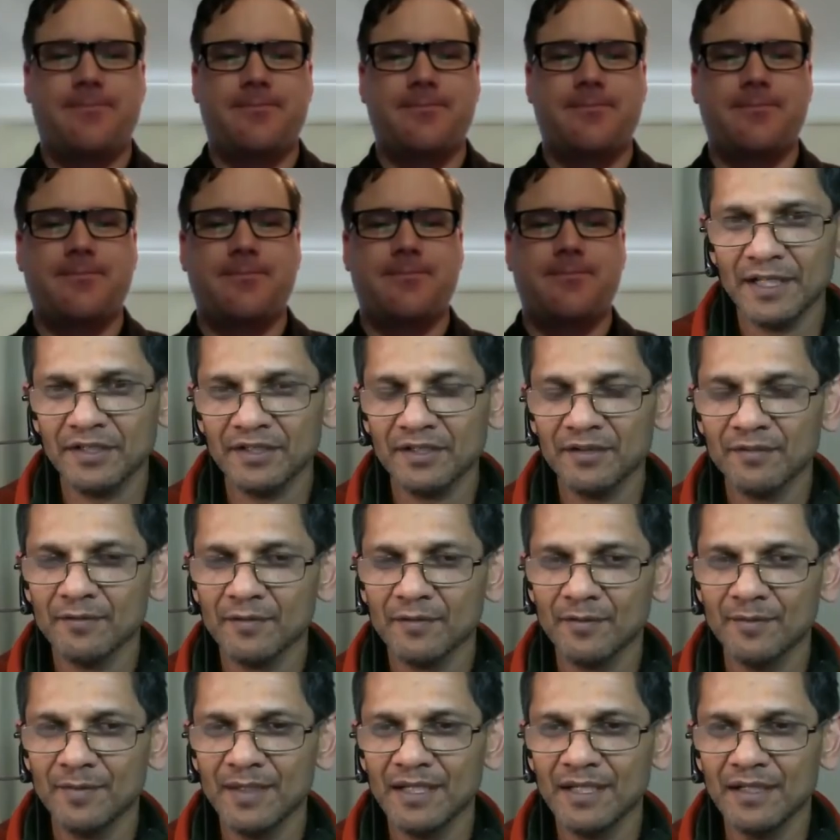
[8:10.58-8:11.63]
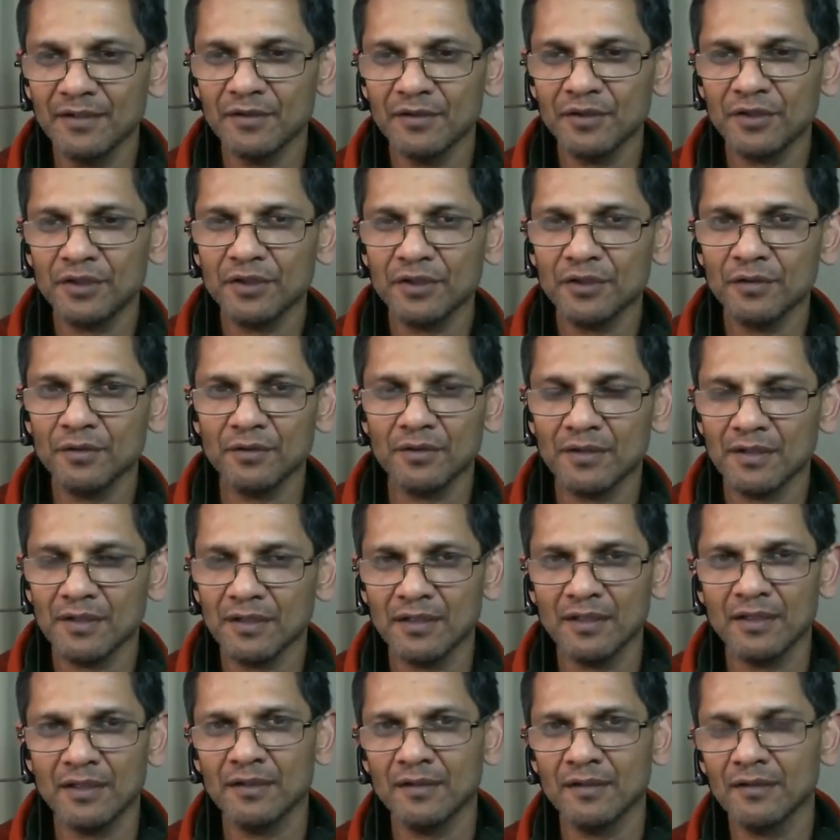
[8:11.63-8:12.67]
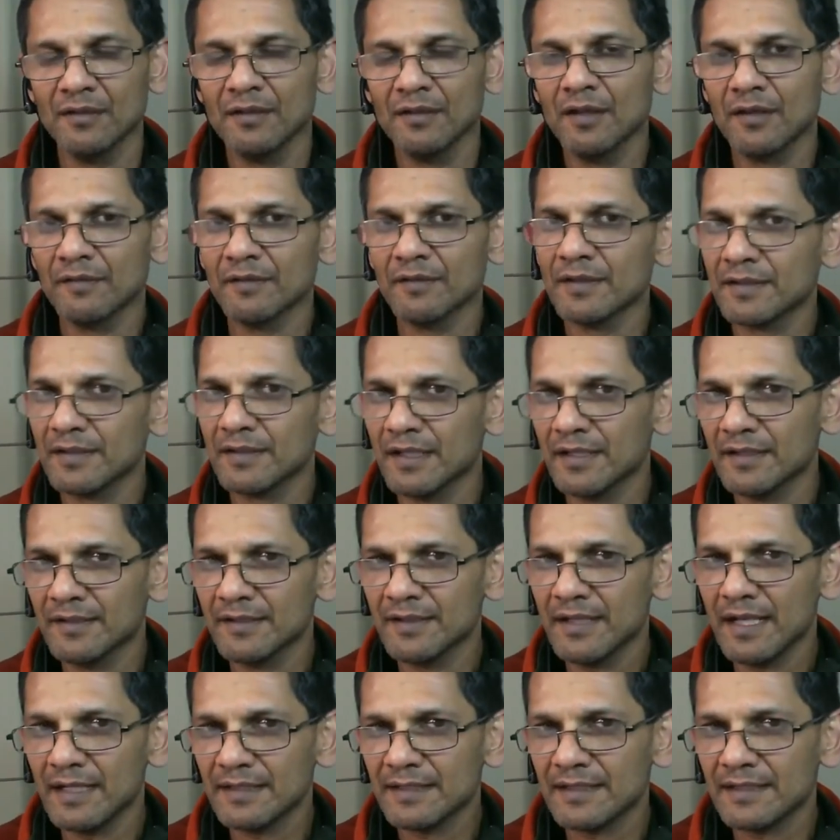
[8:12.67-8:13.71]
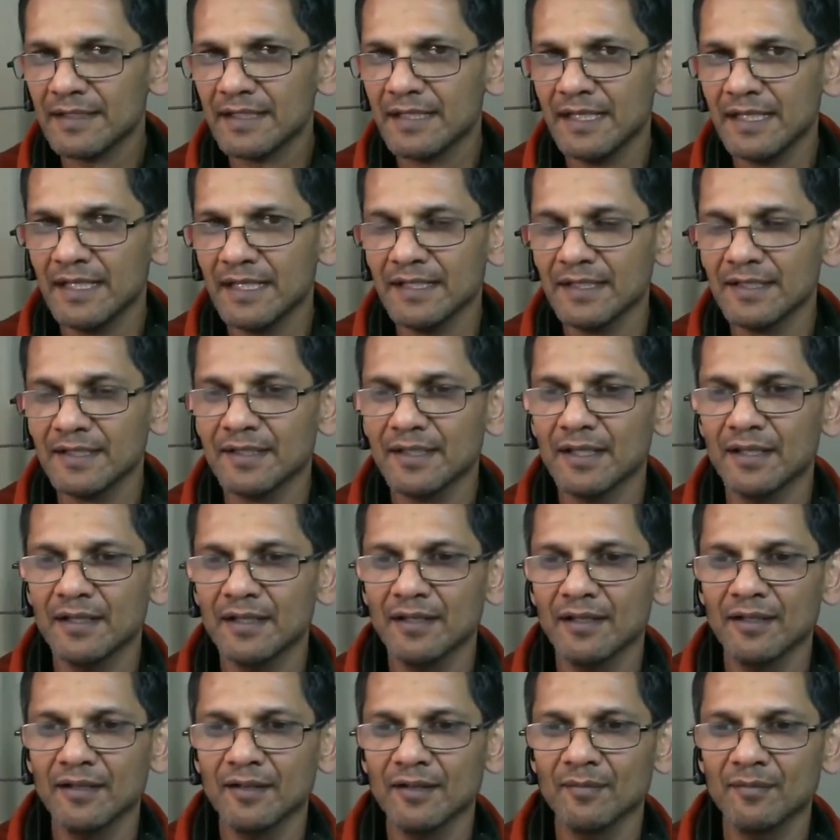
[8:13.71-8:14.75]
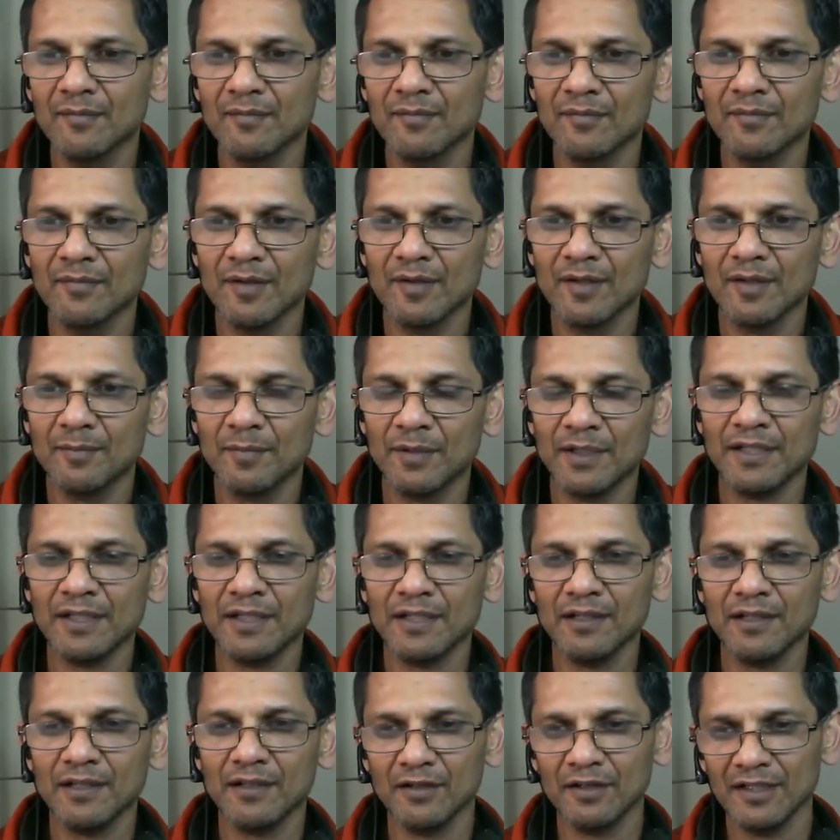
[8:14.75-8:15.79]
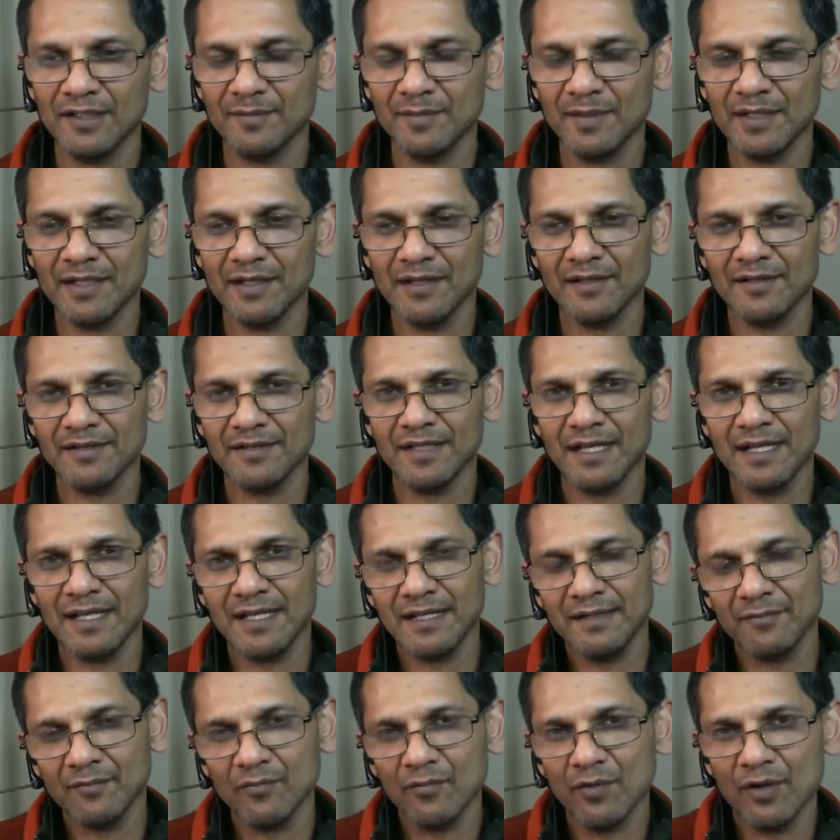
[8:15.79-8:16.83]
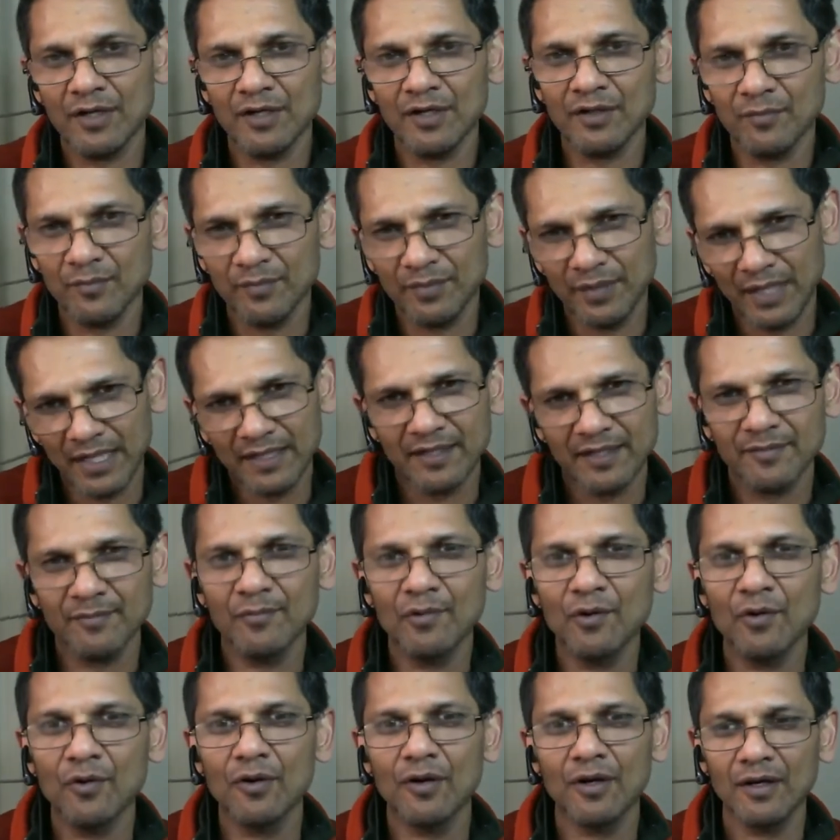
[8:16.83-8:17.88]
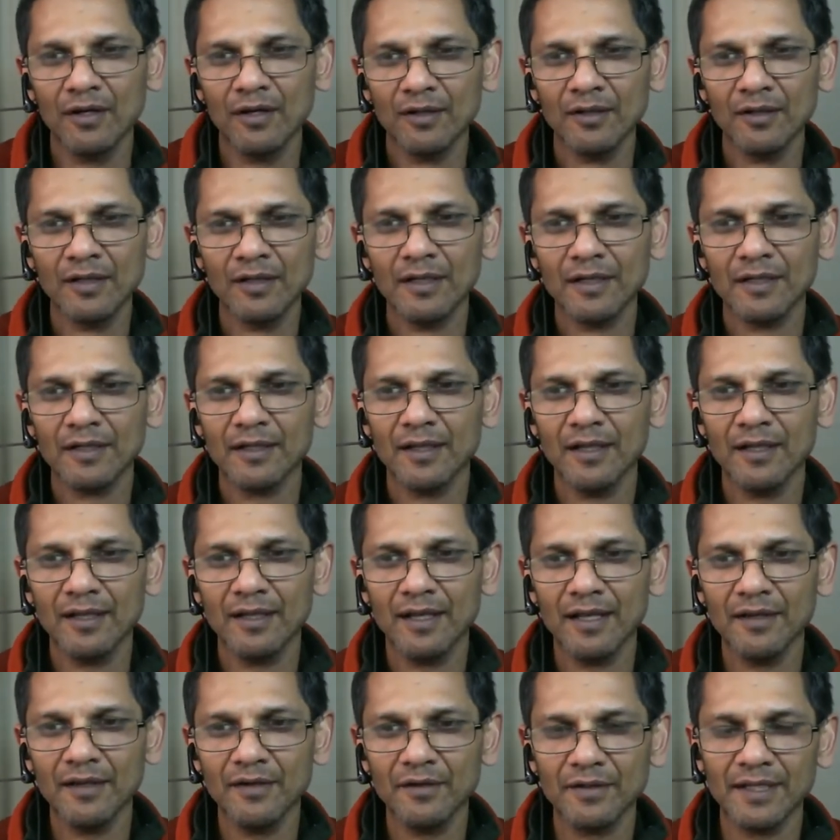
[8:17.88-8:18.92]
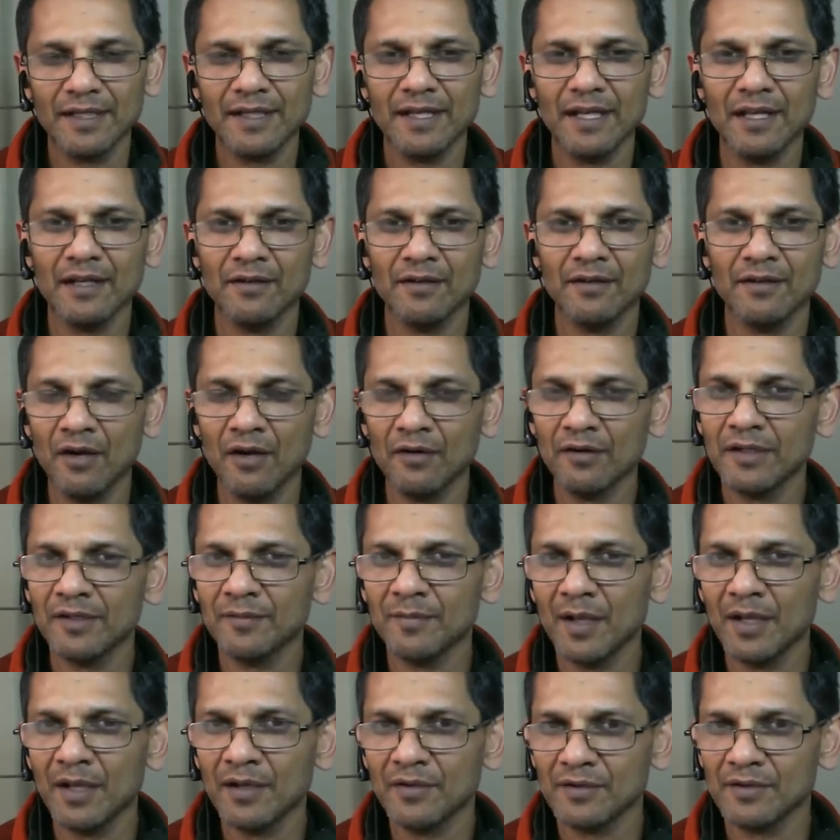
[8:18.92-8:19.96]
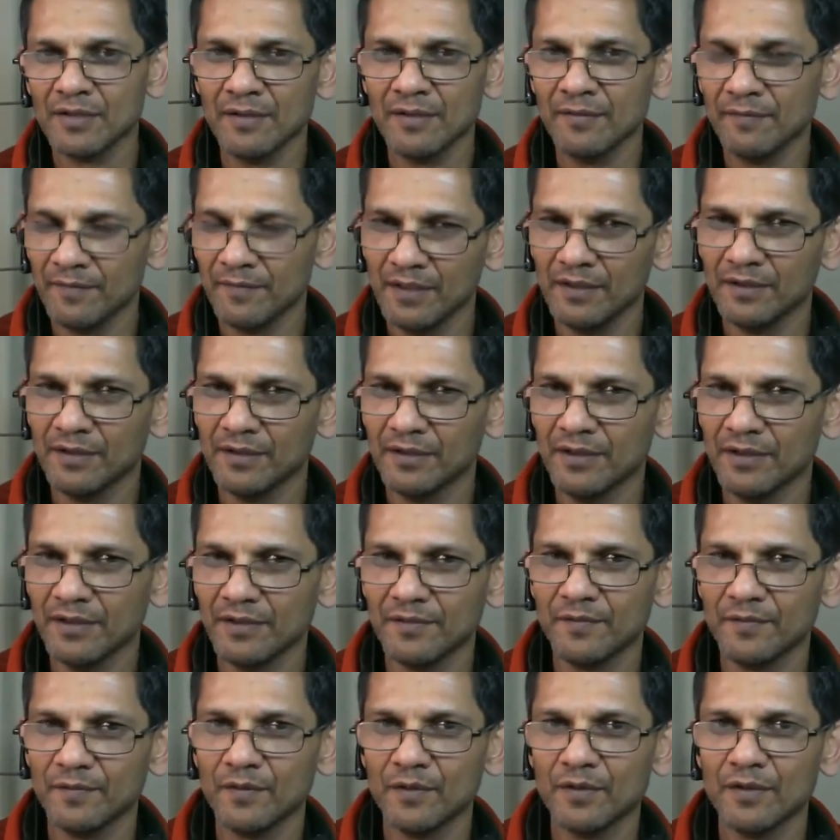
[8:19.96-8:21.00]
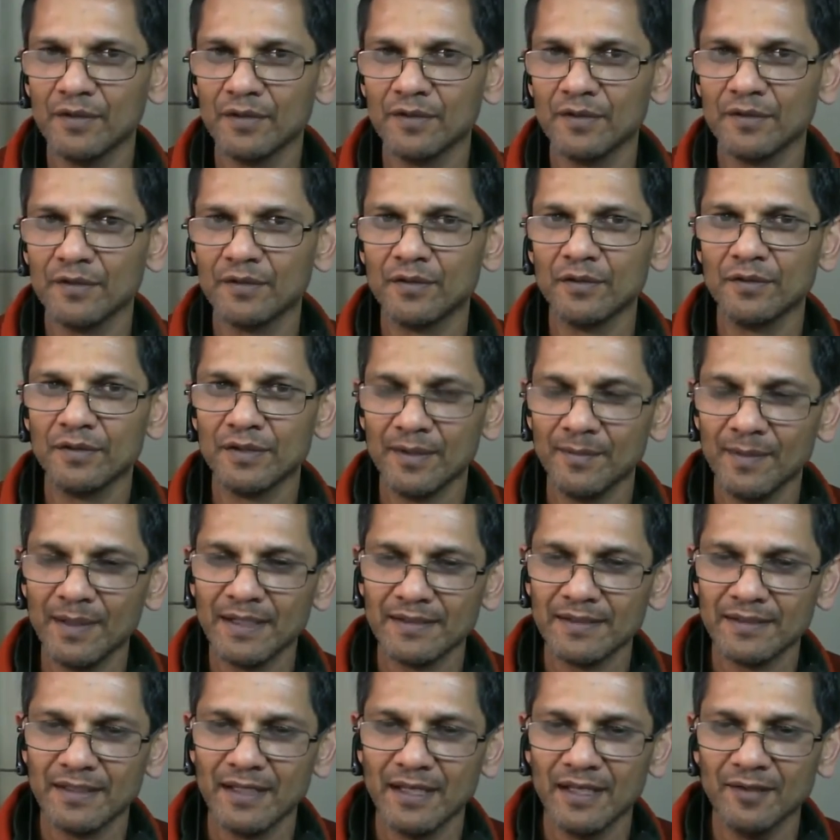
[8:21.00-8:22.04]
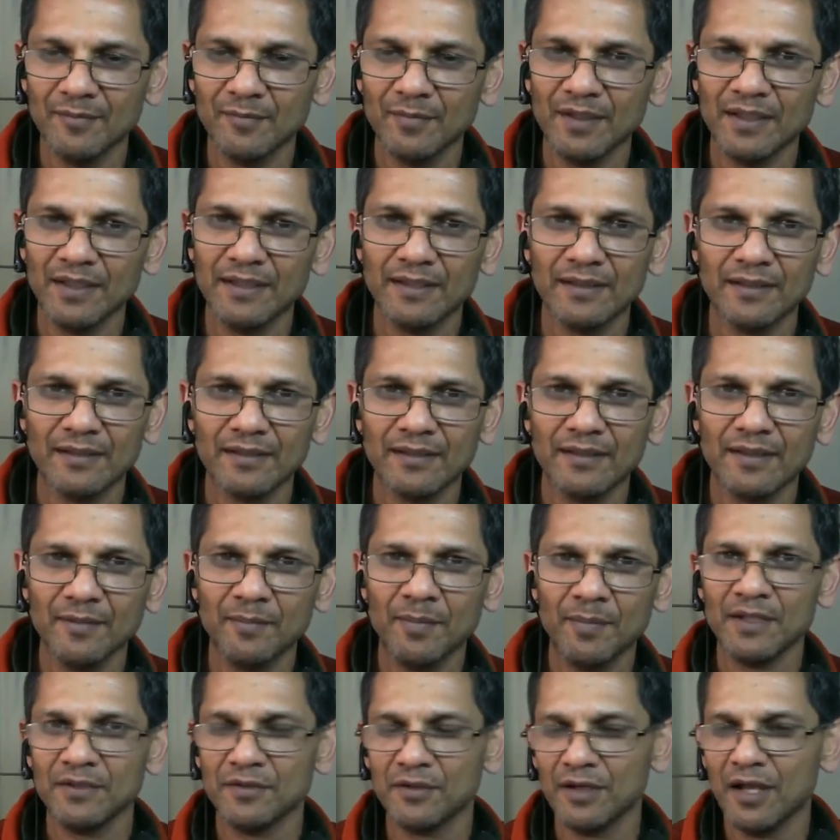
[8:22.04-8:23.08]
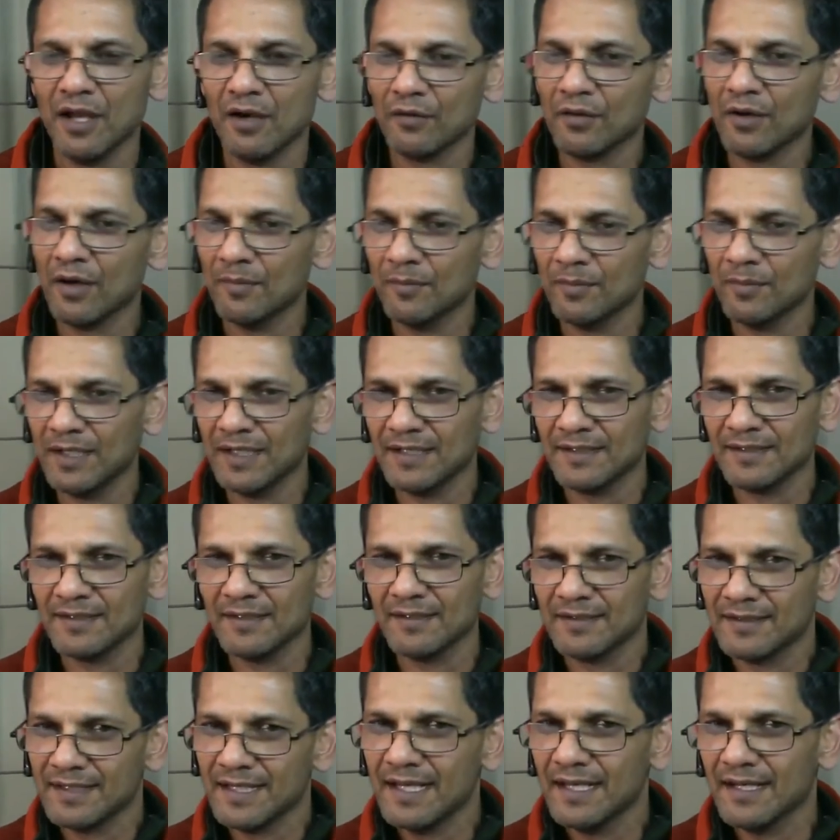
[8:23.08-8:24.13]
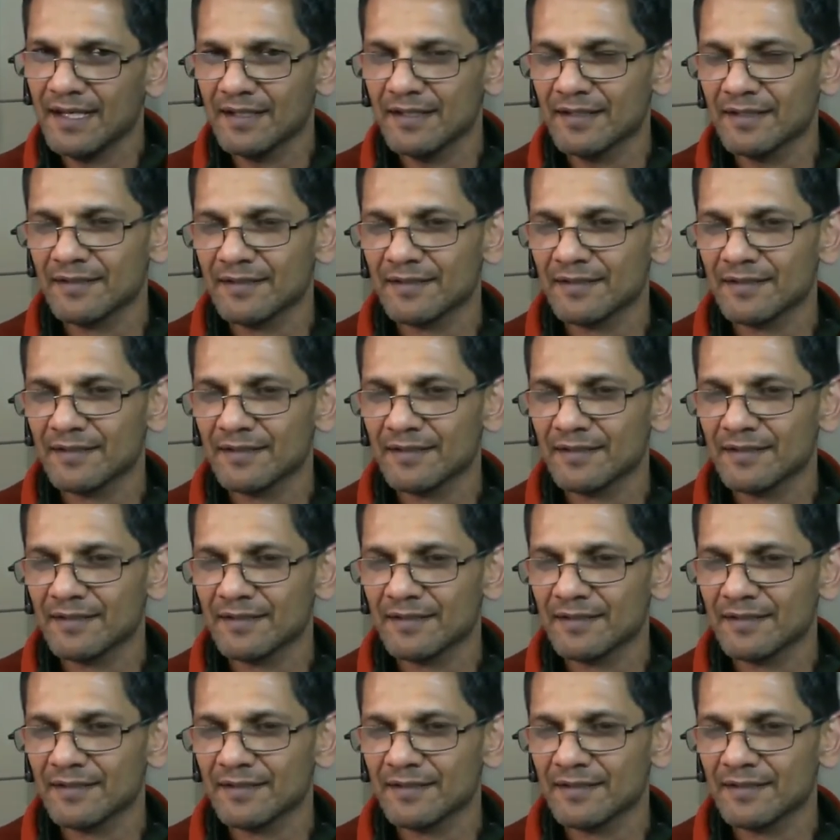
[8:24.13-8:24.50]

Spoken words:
limitation for me to shoot a lot of the sunset scenes, particularly because I wanted to bracket more. You can get around it by using filters to some extent, but depends on how complex the scene is.